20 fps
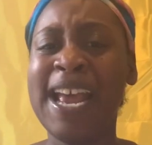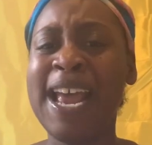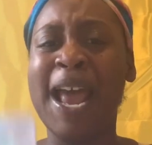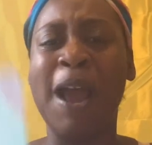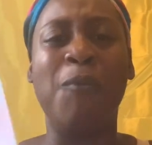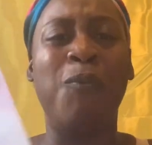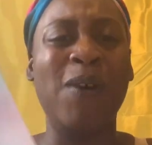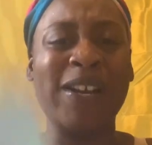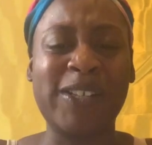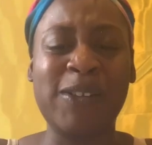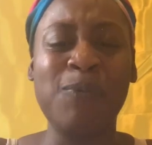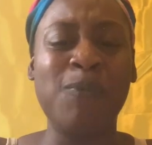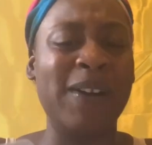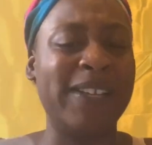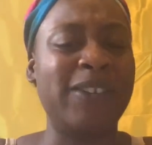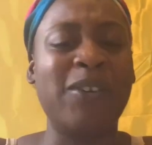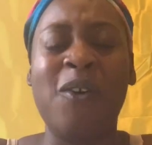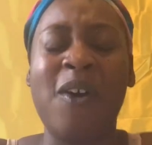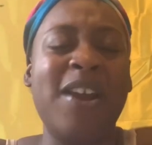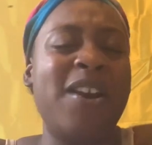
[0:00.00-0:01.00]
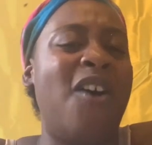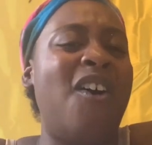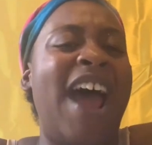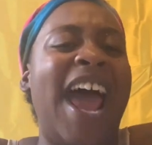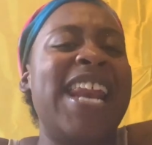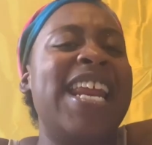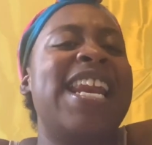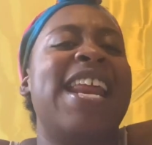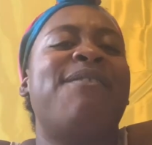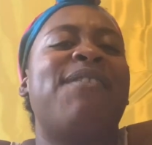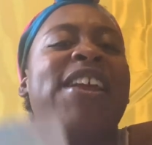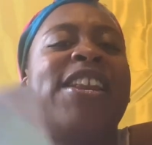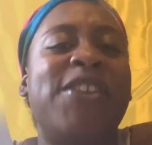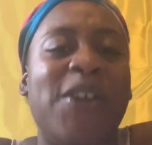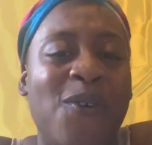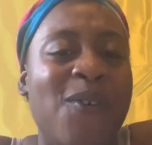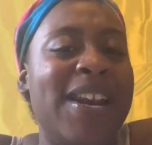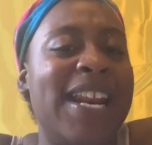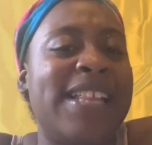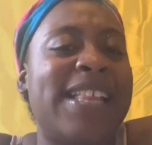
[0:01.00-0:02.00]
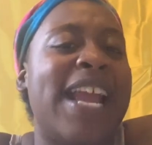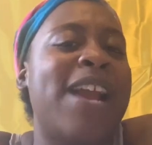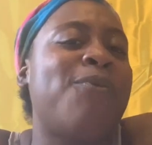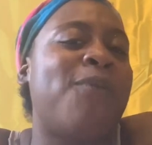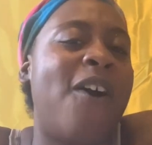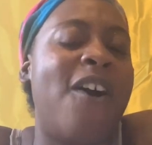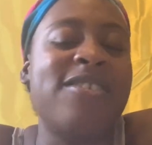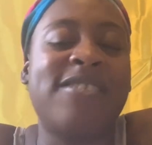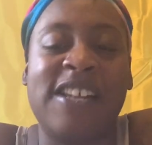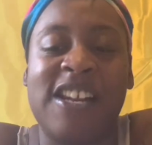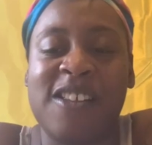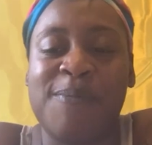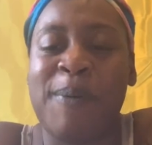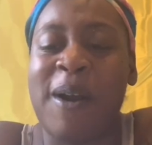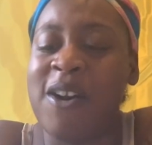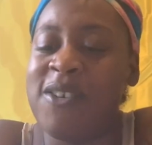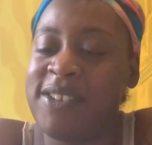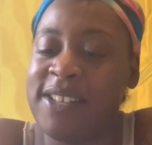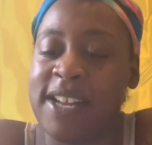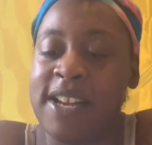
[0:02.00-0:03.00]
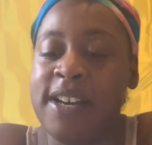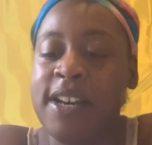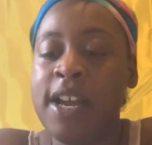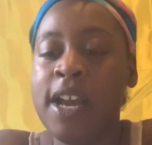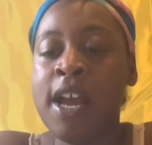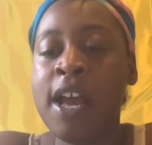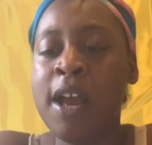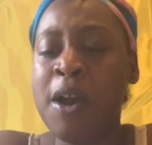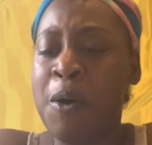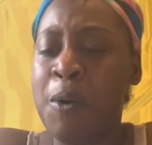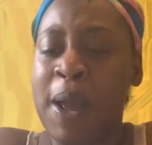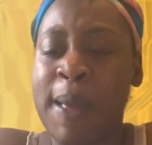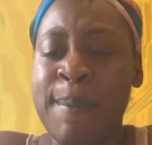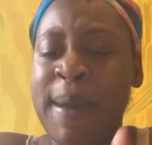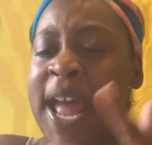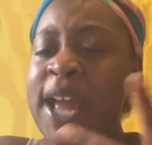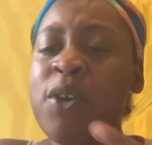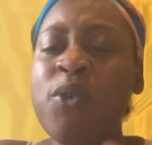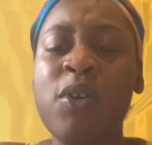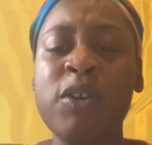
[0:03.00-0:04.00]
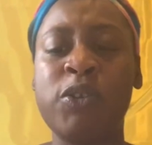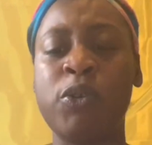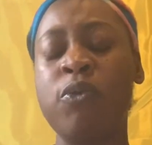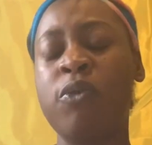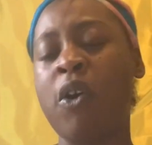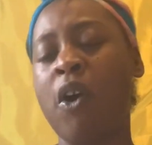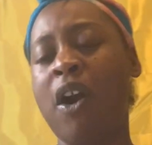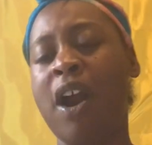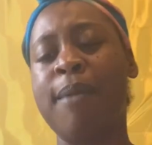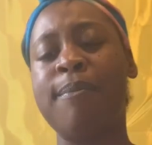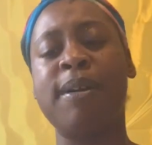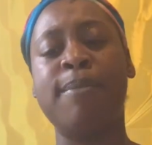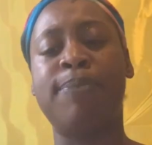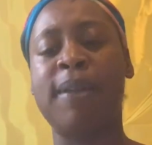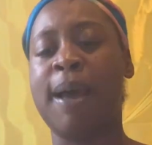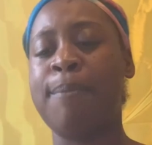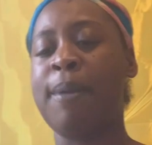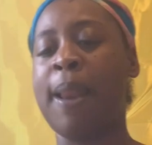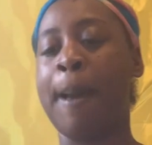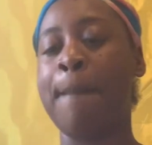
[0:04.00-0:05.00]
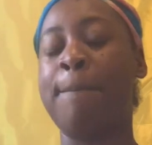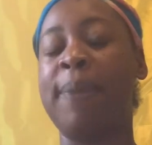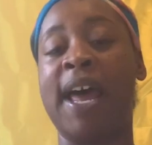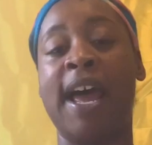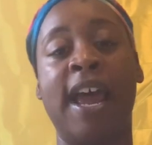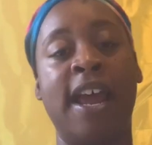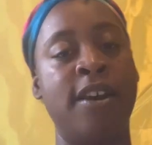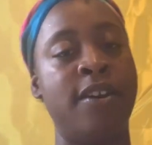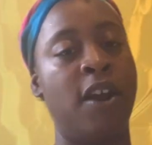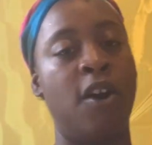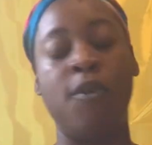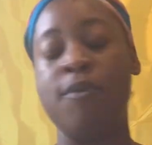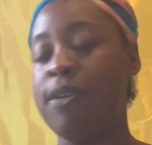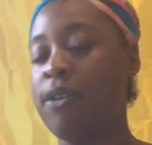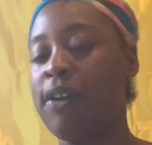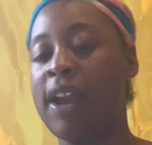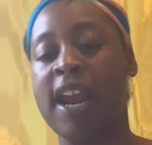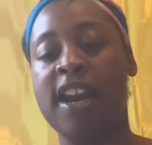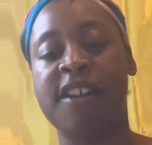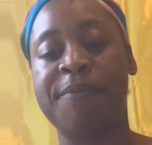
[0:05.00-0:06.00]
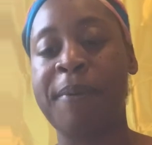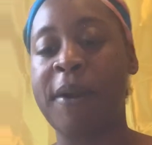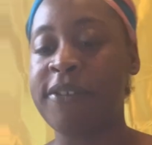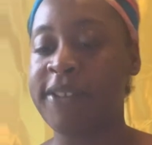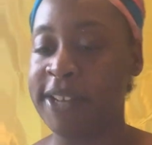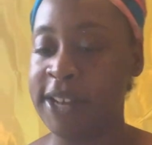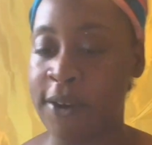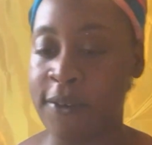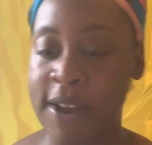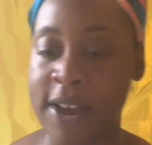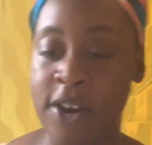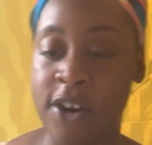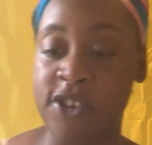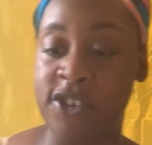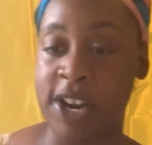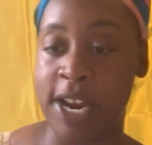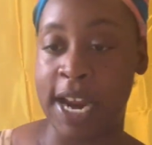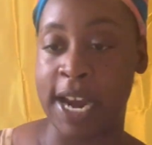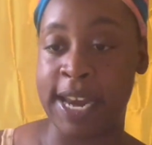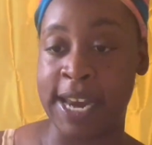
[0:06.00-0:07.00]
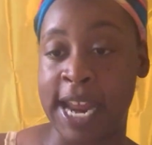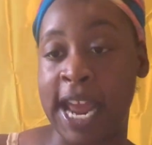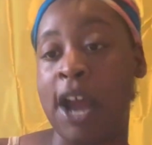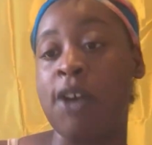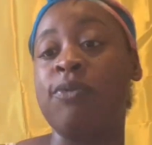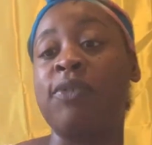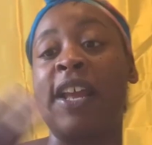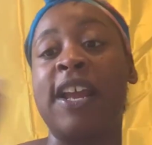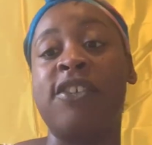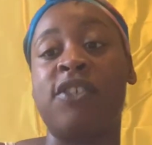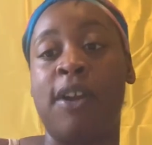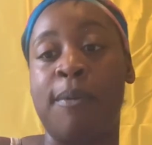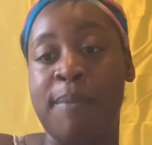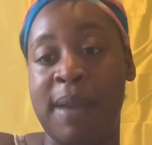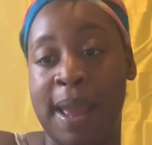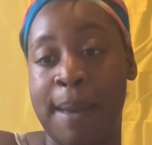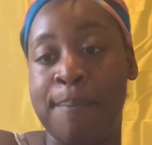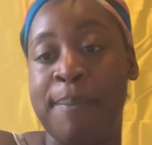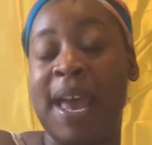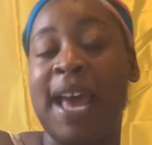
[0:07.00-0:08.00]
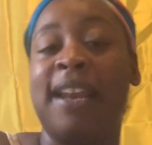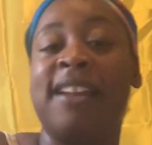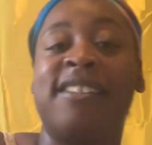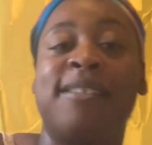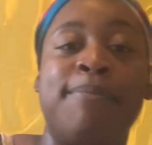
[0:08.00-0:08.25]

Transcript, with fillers: what's going on? I didn't even do anything wrong to this person. Am I going through karma? Blah, blah, blah. No, you gave this person your energy and now things are being balanced